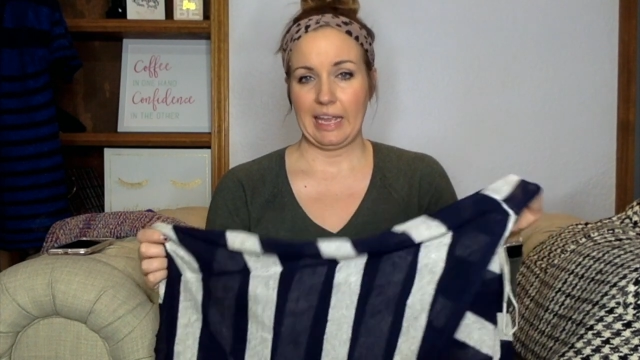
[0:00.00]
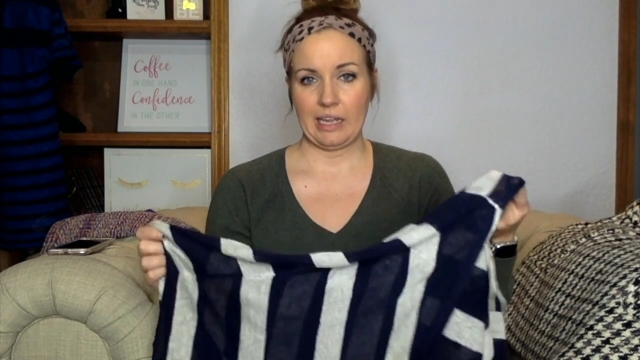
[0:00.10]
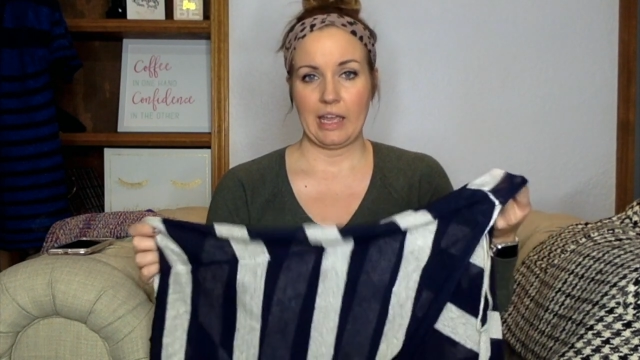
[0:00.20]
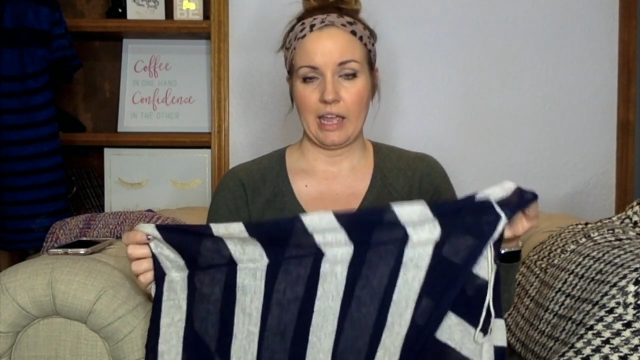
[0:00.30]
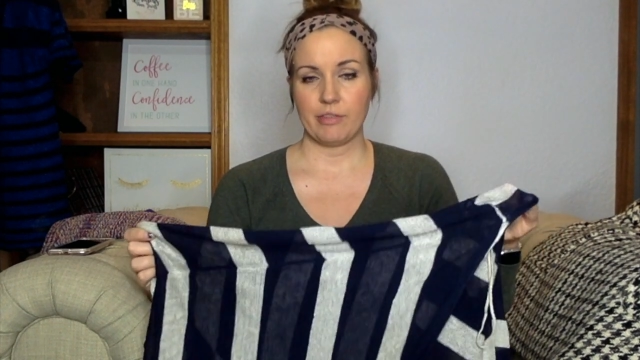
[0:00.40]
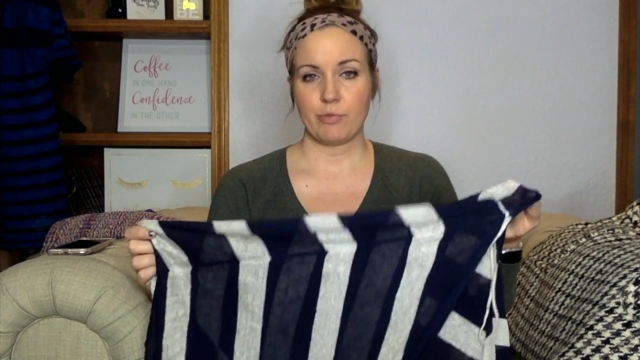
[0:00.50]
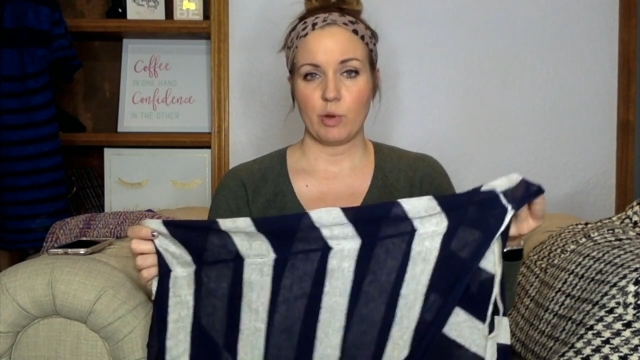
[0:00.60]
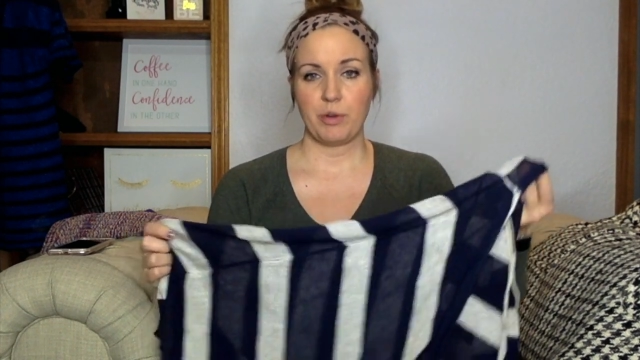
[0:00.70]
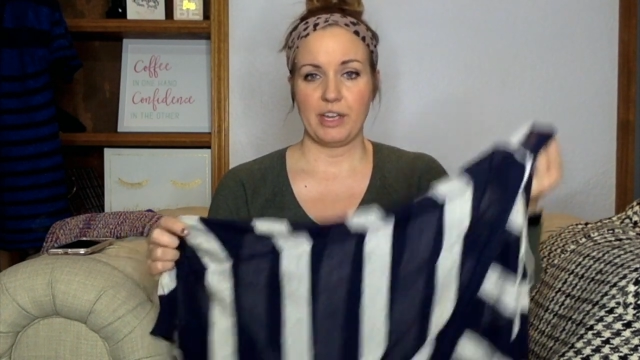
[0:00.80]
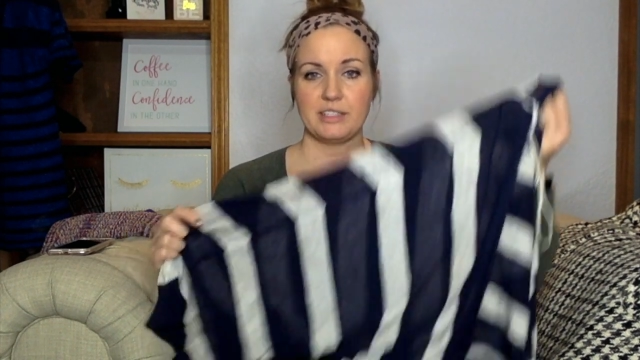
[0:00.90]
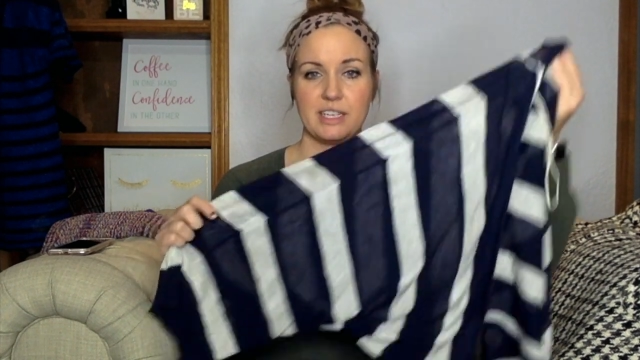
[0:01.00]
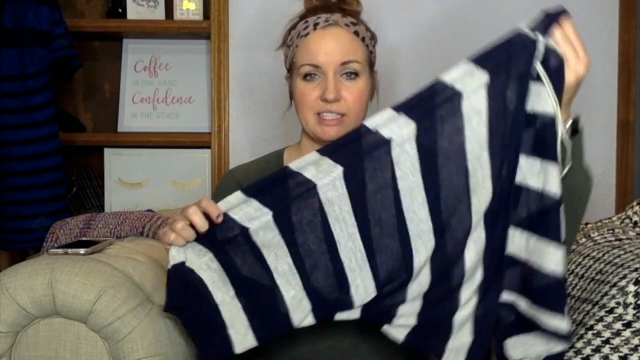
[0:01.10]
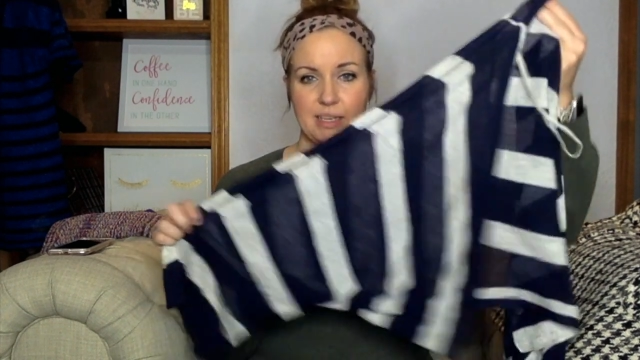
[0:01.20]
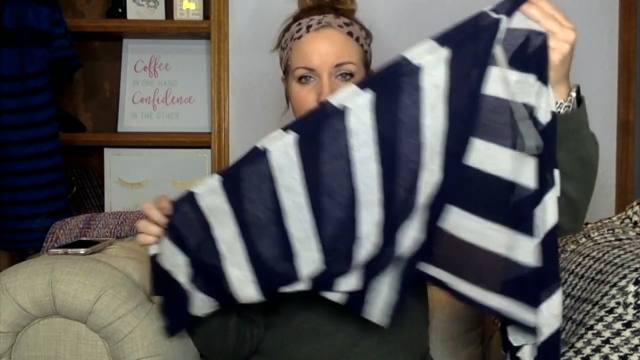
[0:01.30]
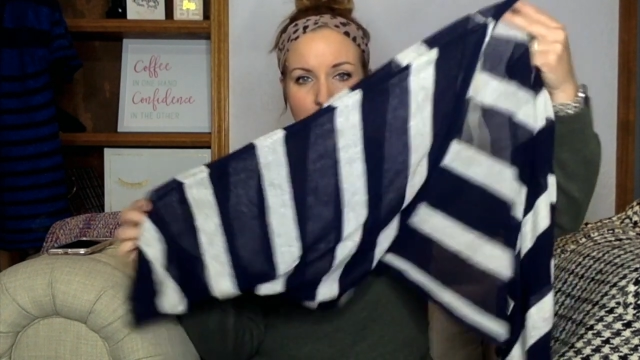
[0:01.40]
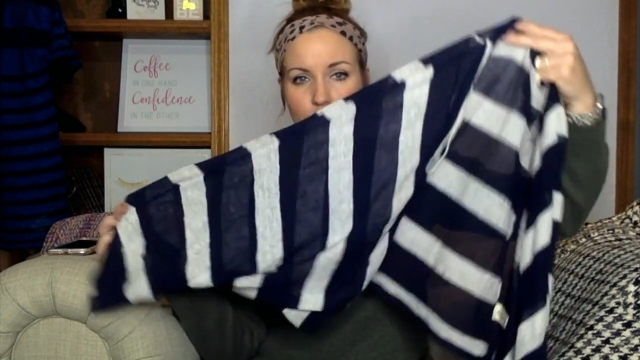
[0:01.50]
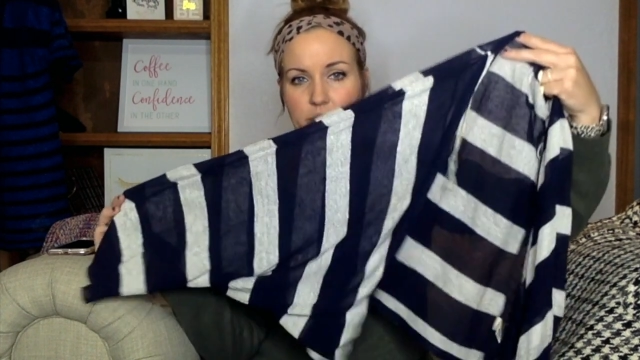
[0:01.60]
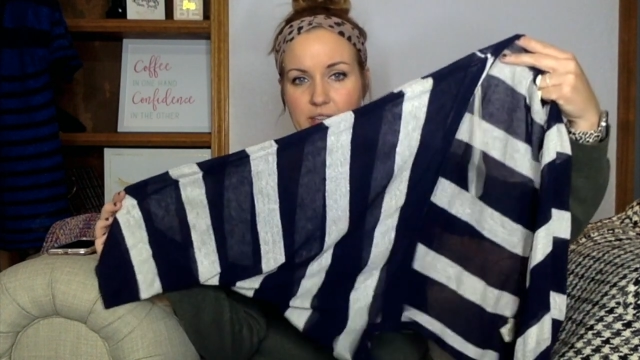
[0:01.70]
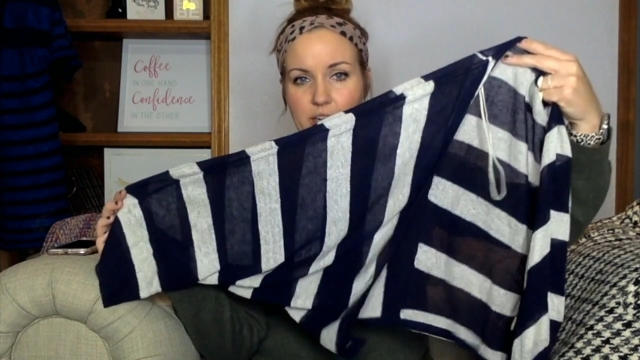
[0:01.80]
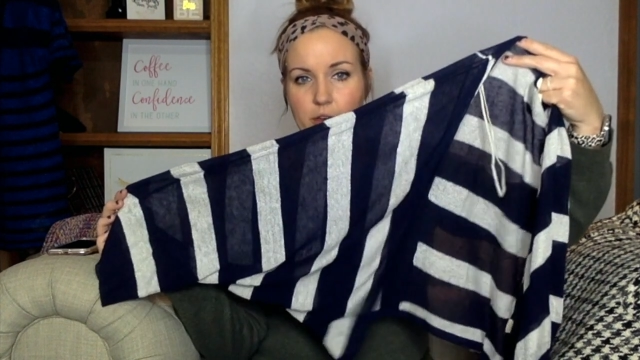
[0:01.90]
any Anthro brands except for the
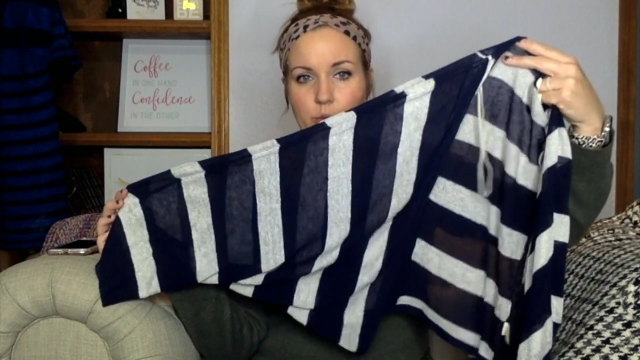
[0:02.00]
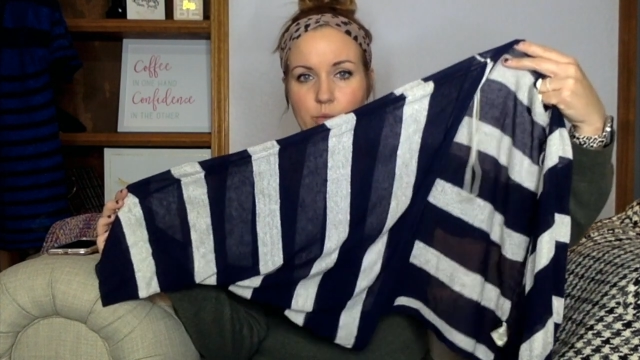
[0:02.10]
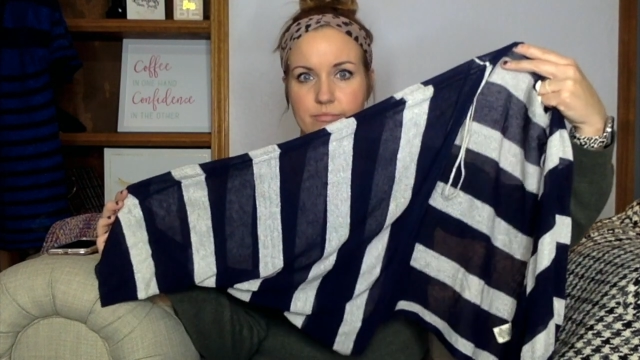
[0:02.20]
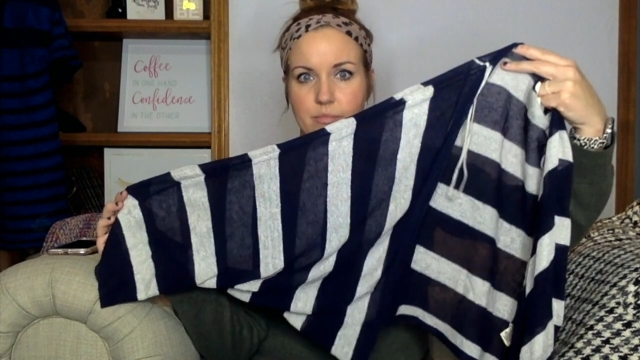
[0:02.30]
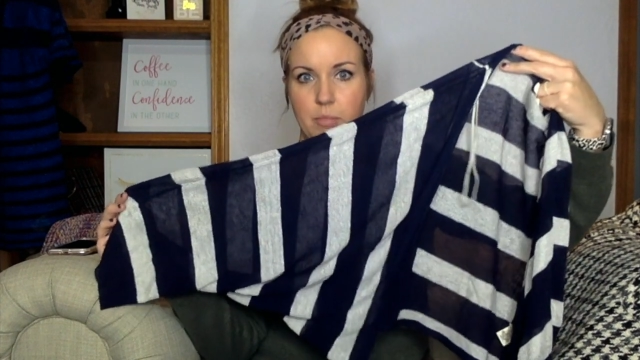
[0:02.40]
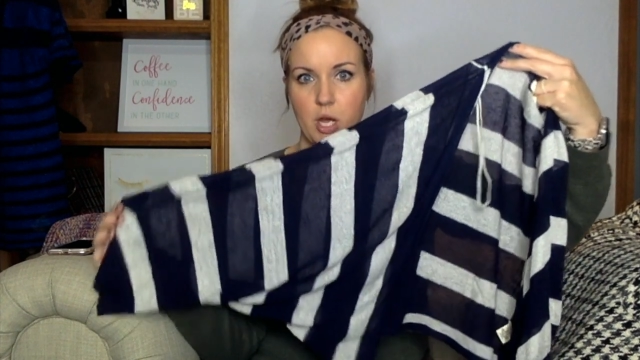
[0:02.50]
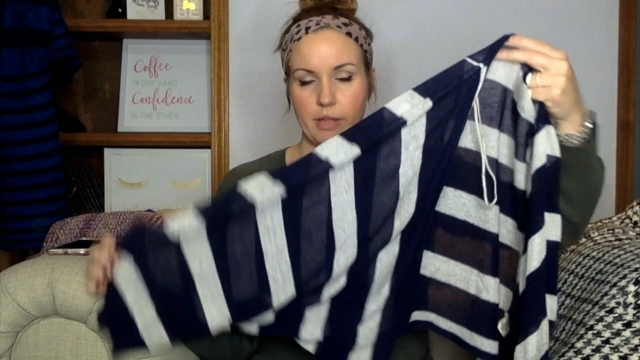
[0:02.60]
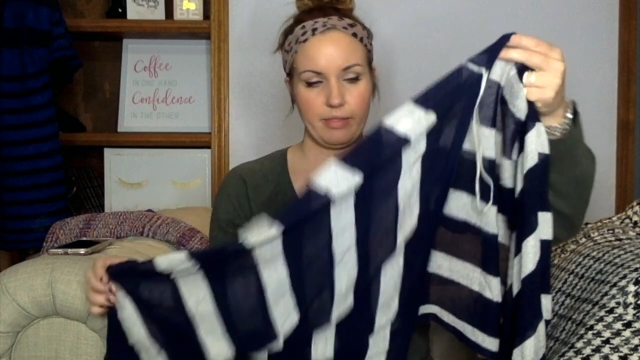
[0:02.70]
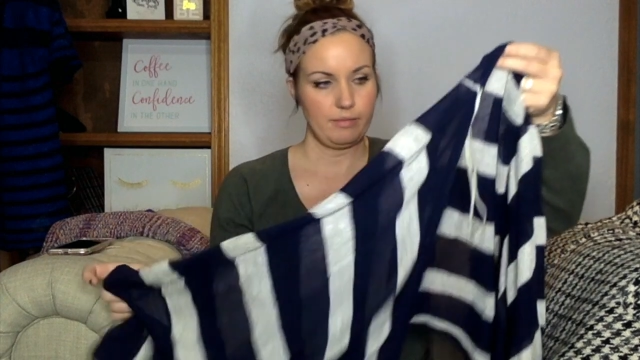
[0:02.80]
one they know, Moth.